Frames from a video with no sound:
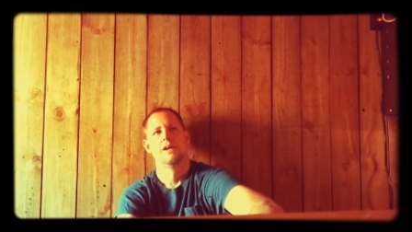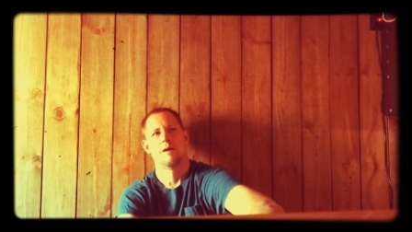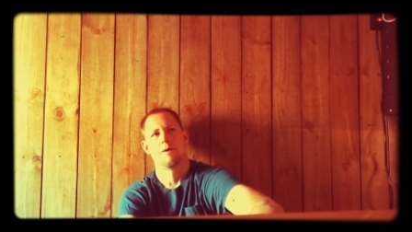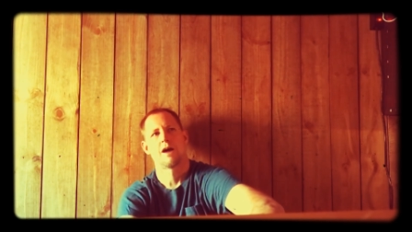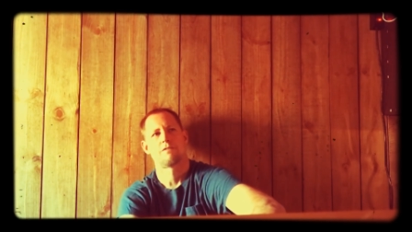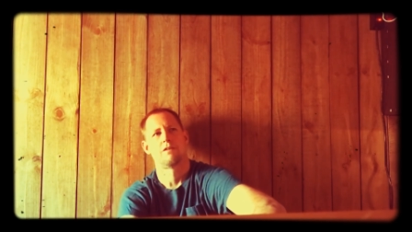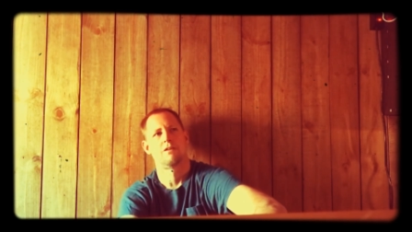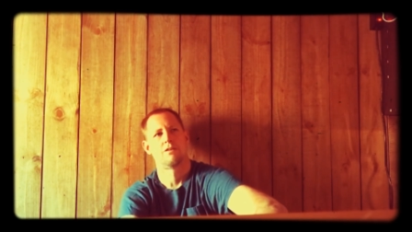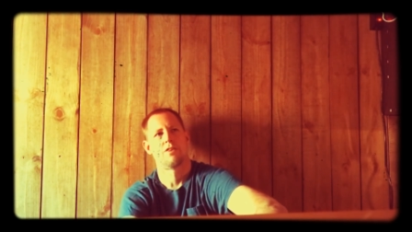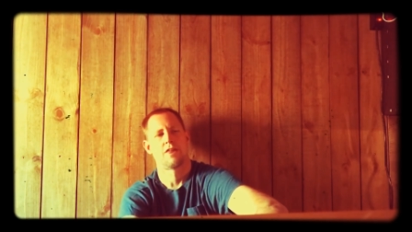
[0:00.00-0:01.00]
I bought for
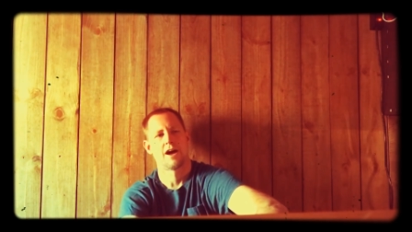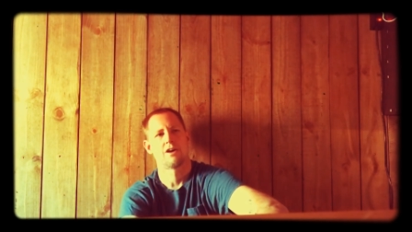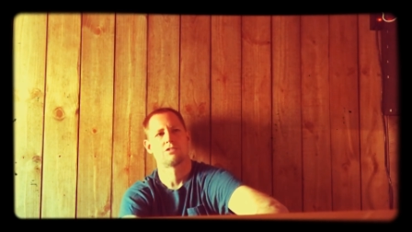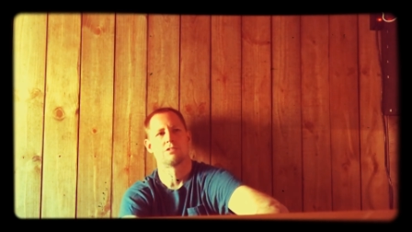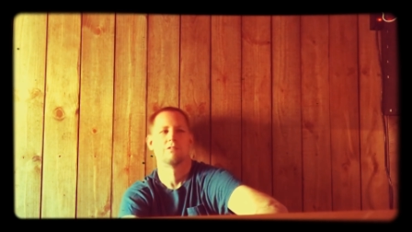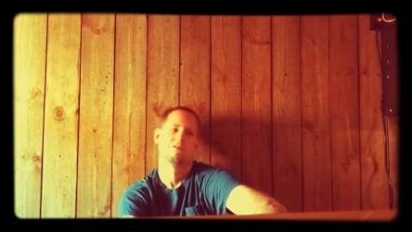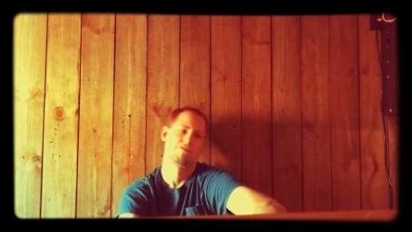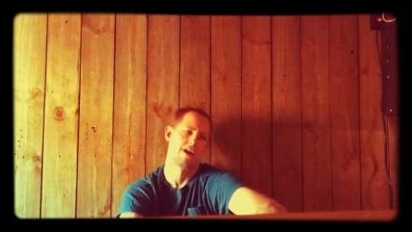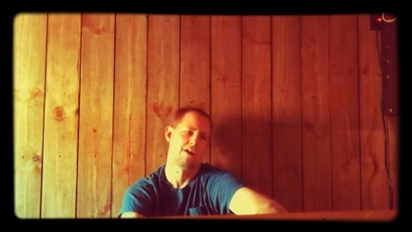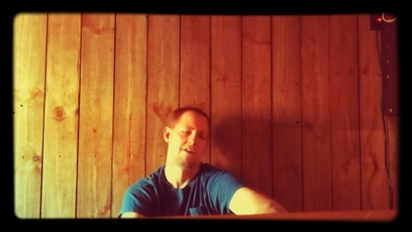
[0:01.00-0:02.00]

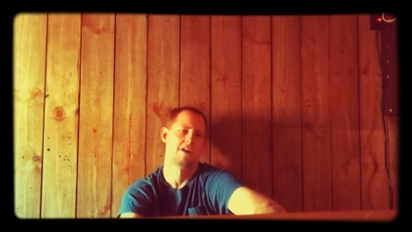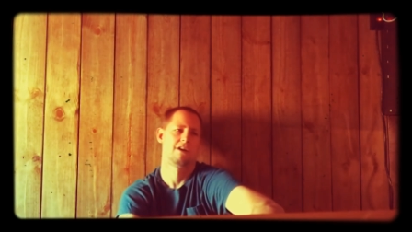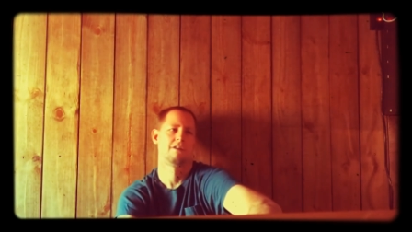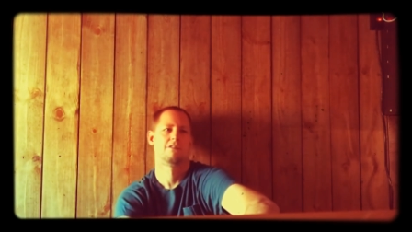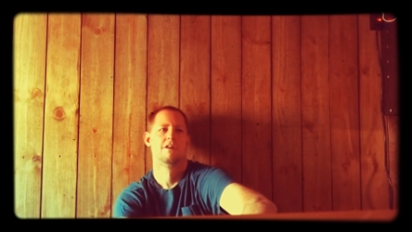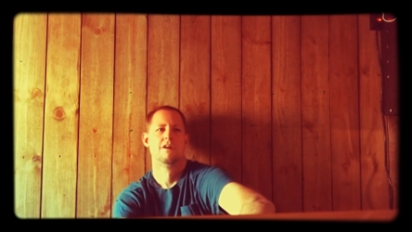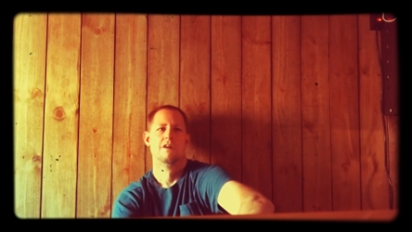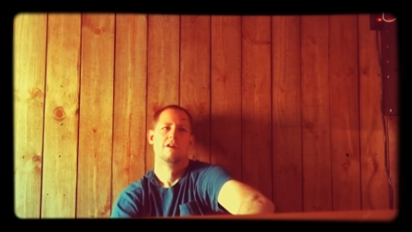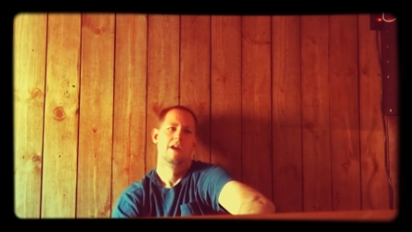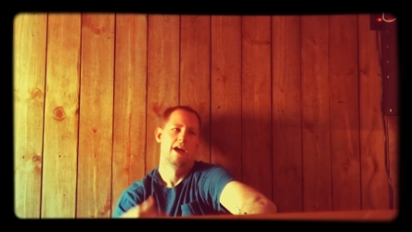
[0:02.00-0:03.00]
$1,500
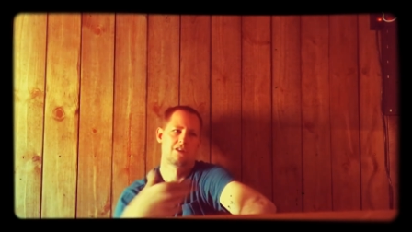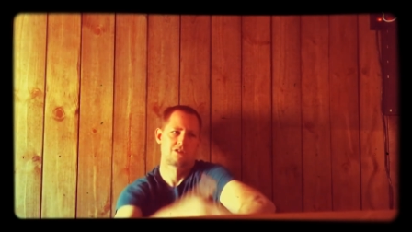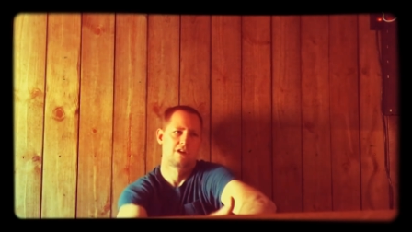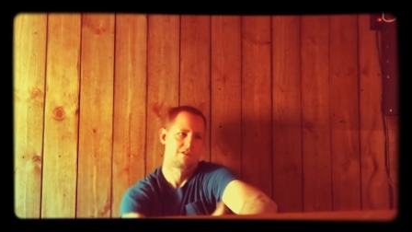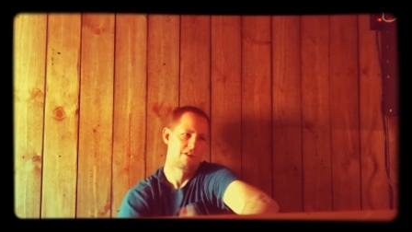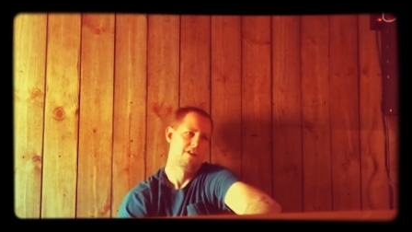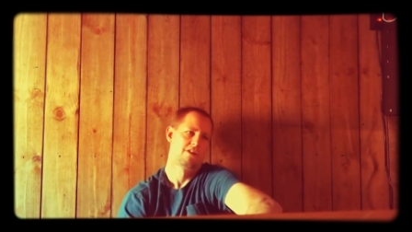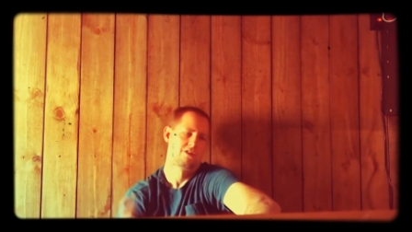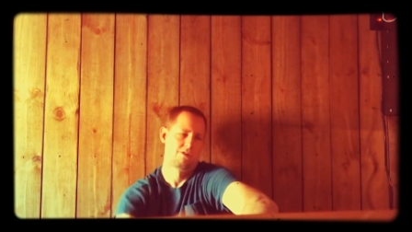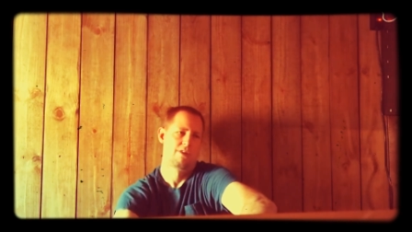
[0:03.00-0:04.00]
extra for the,
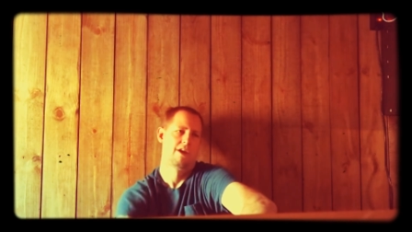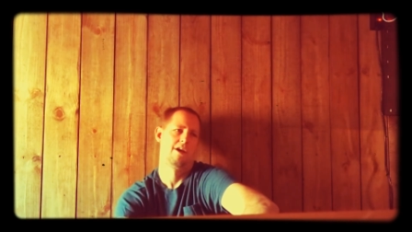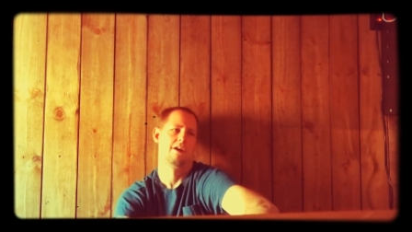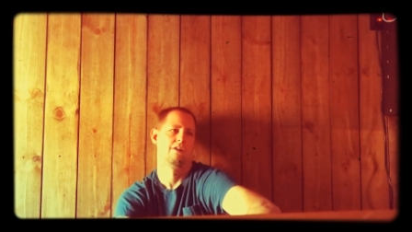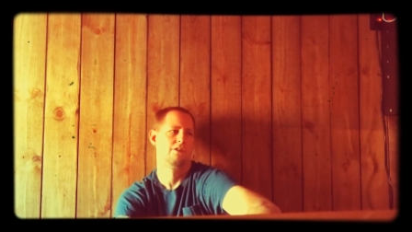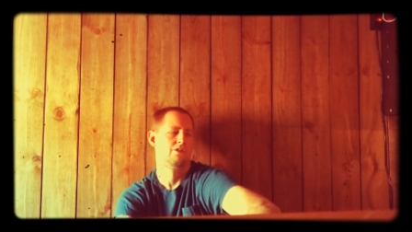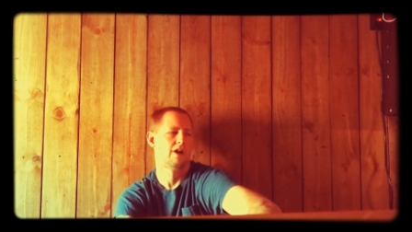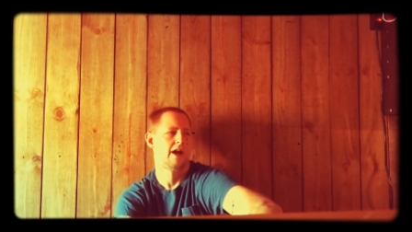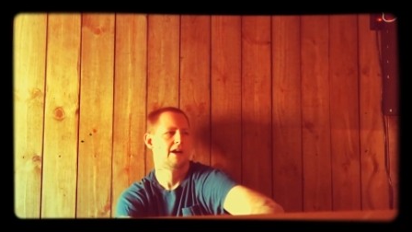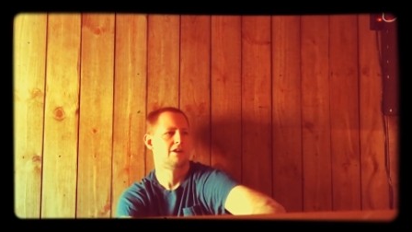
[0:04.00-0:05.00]
you know, new
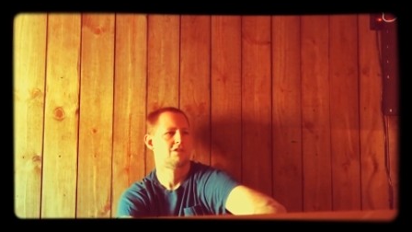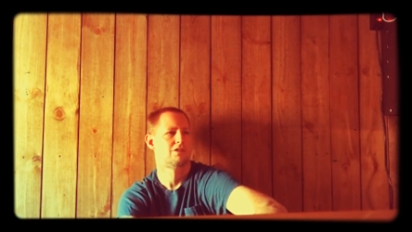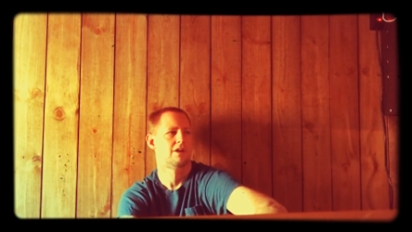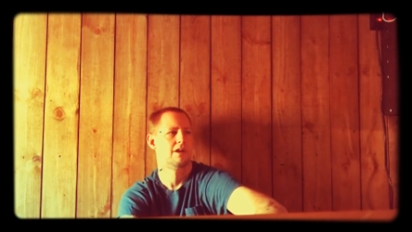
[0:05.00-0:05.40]
tires,